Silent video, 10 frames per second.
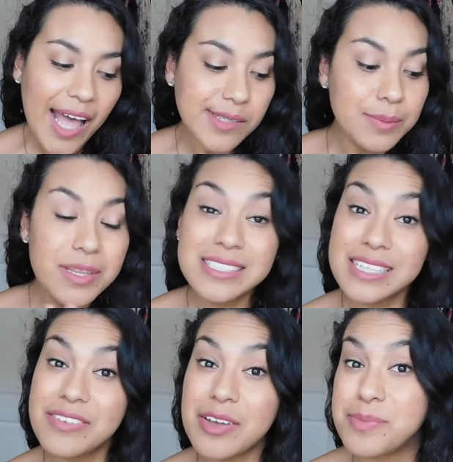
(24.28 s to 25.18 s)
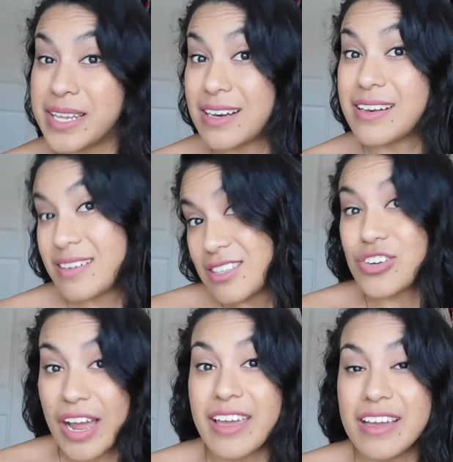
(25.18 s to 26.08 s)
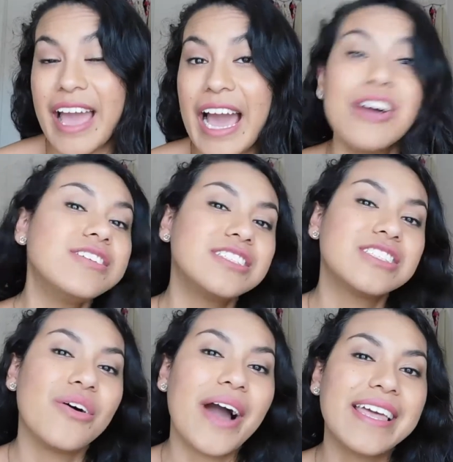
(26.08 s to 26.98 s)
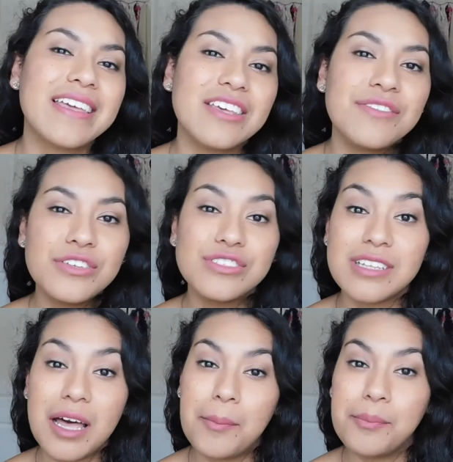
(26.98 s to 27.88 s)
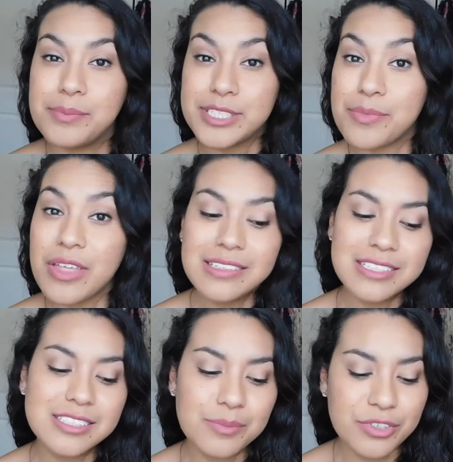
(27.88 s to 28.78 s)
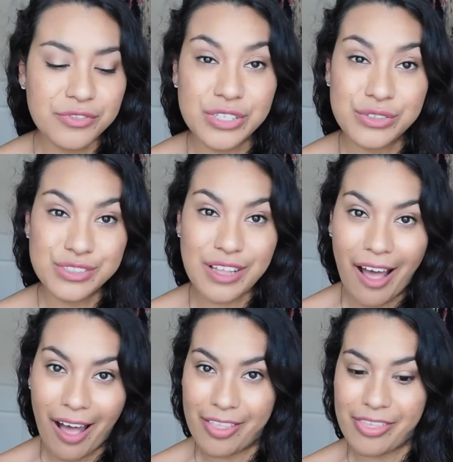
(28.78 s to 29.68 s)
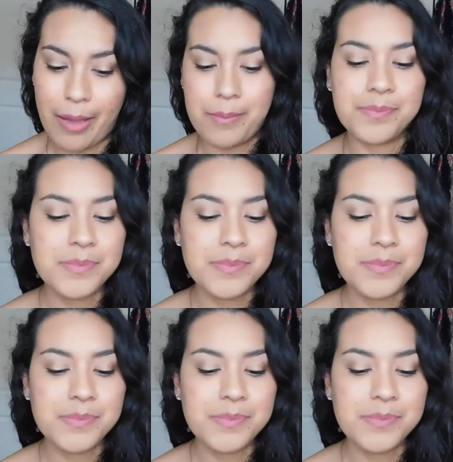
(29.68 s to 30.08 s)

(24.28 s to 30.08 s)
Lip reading: some of the stuff I've been trying out, so I can give you some thoughts and some reviews on them.